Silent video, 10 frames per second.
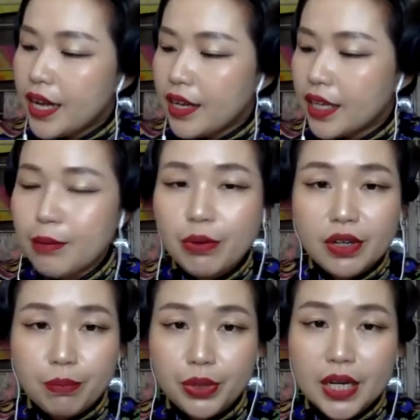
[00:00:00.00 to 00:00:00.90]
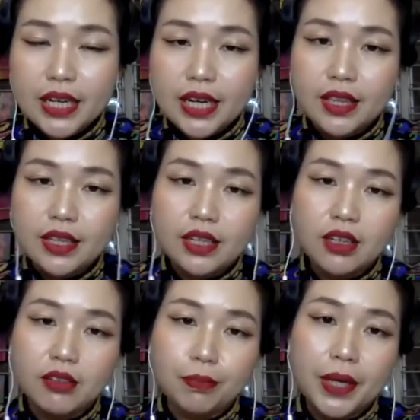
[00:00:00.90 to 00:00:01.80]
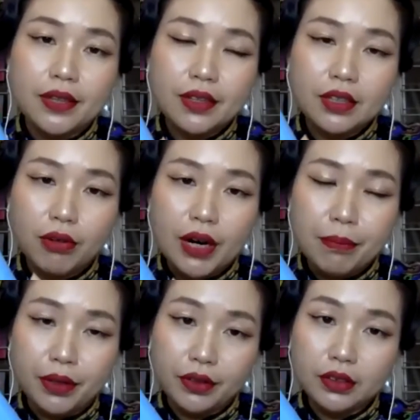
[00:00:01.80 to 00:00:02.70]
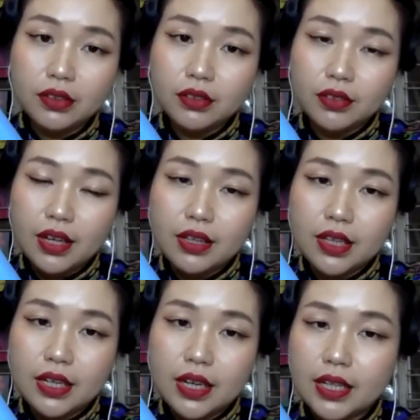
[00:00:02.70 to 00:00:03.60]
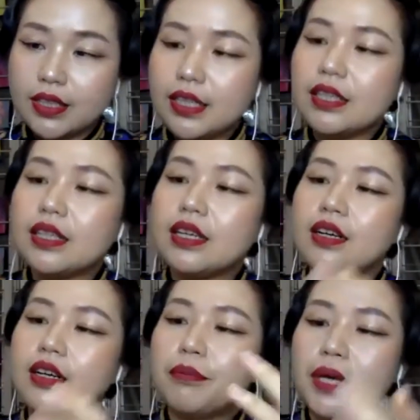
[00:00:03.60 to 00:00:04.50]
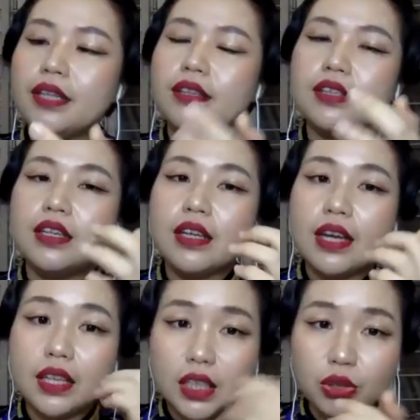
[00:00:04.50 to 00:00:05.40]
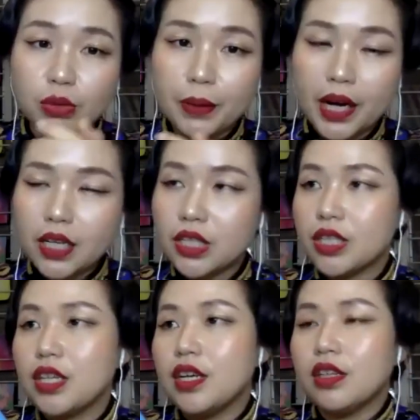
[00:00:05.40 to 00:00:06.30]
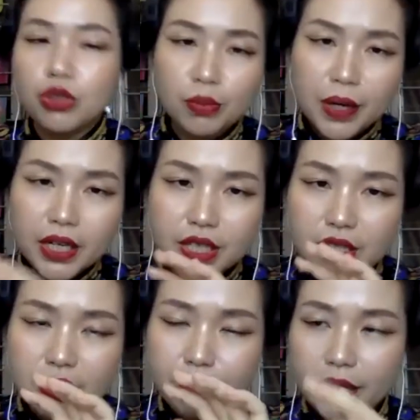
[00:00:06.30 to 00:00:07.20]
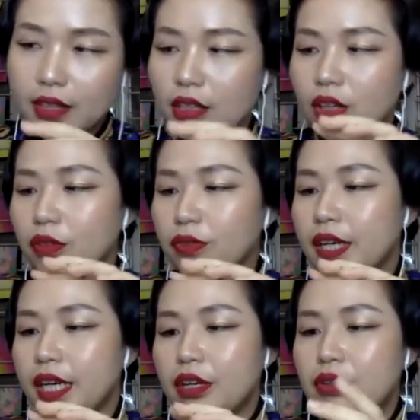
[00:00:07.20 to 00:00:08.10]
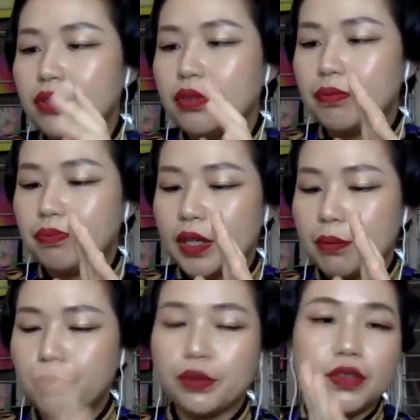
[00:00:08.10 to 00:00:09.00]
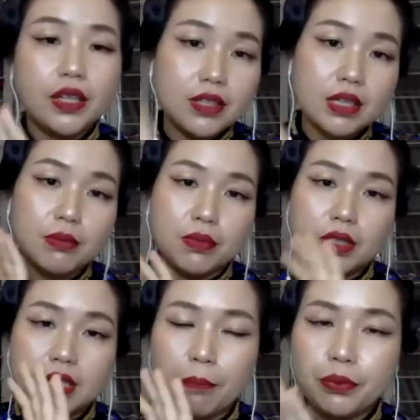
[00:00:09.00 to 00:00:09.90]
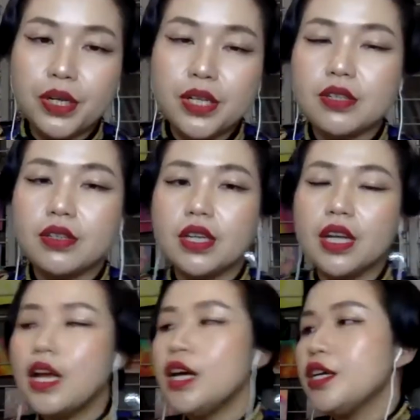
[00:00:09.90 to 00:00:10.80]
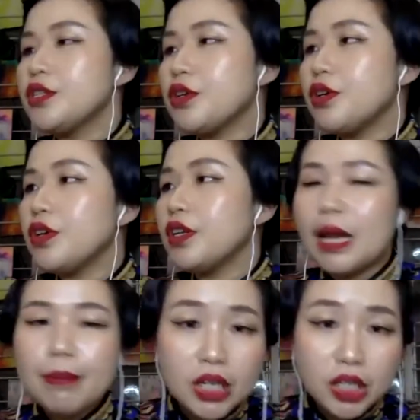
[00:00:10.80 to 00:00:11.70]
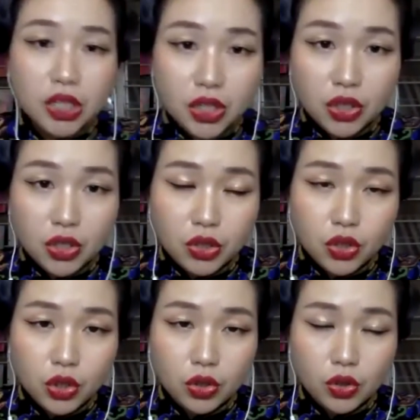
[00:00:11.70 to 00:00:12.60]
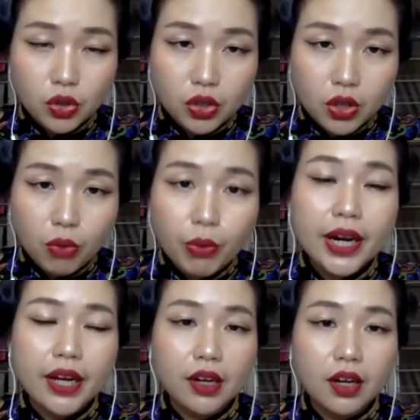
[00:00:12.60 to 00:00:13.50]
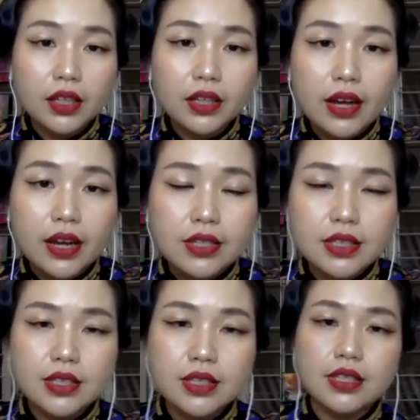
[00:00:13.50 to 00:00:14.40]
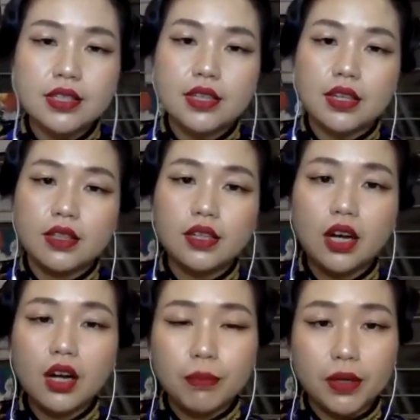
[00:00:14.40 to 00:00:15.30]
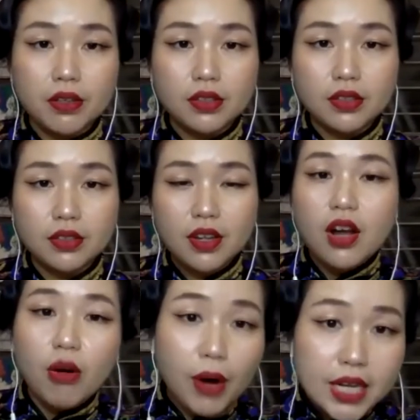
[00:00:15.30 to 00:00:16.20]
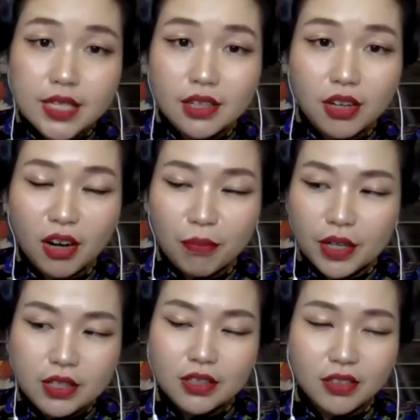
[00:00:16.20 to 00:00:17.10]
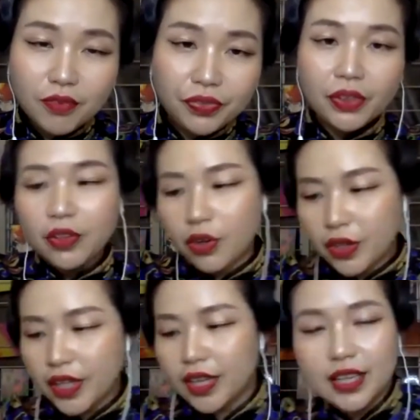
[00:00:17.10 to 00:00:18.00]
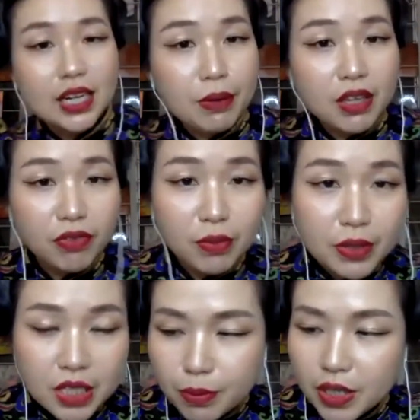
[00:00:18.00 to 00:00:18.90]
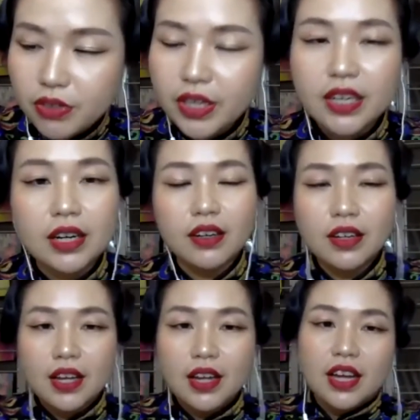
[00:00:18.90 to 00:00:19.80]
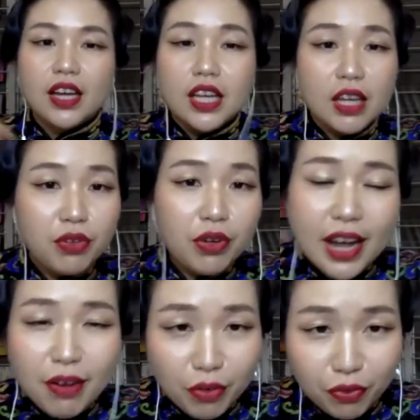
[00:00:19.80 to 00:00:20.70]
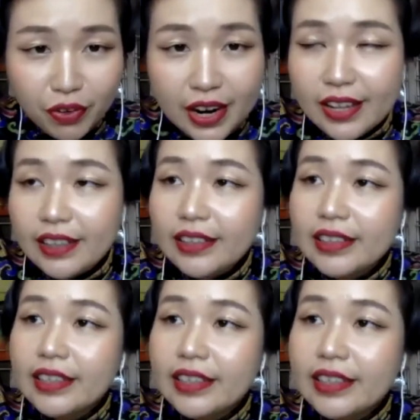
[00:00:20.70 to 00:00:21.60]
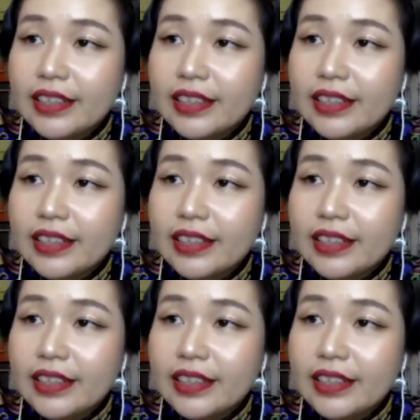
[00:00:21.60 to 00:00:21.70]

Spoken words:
up with a brilliant idea of painting the wine bottle, and then I did painting and decoupage. Decoupage is a method of, like, you know, putting some prints on it. So let me introduce you what I call it as the cock bottle. Why is it a cock bottle? Okay, let me give you a business pitch right now. If you have a friend